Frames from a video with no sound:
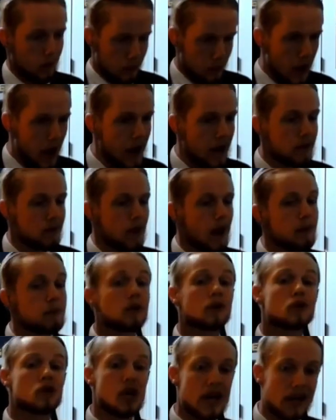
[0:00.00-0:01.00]
Right,
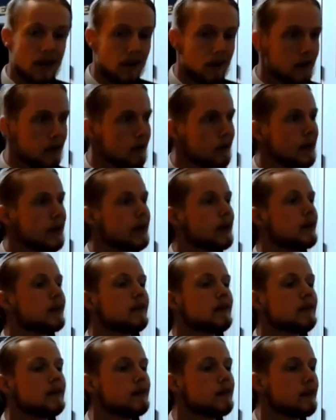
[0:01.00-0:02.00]
particularly
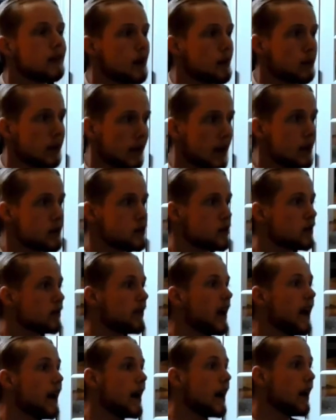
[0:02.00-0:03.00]
the implications of
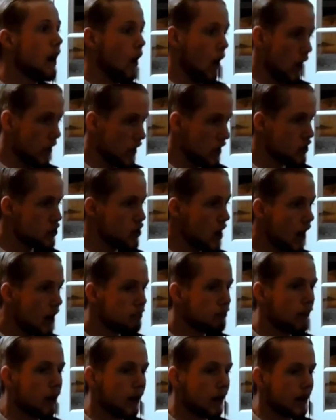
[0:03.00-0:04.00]
AI on the
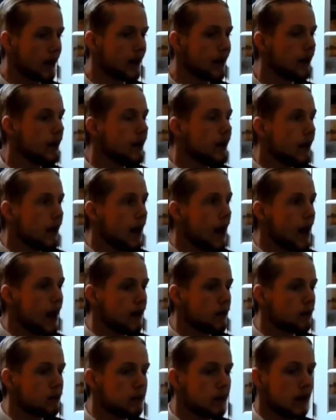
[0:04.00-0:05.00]
job market.
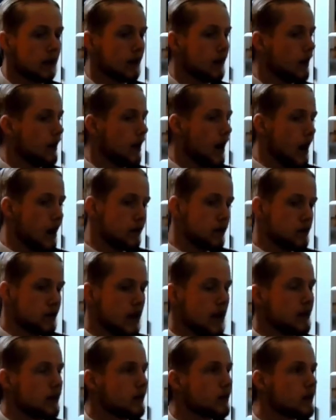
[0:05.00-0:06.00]
And, well, I
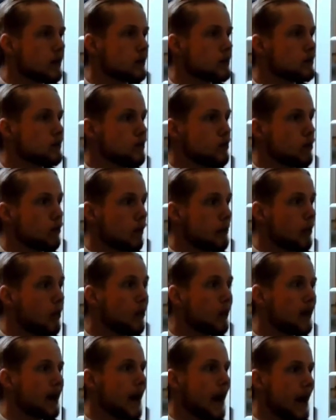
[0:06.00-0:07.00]
understand that this new
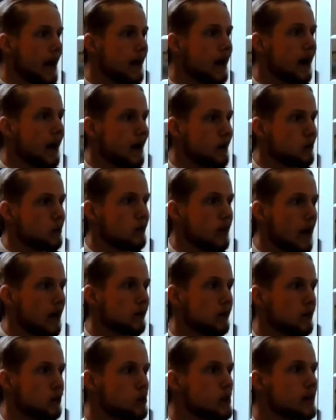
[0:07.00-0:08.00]
report, AI
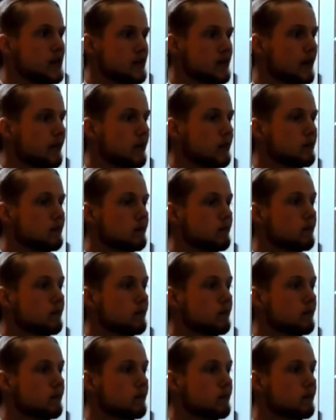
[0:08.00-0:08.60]
2027,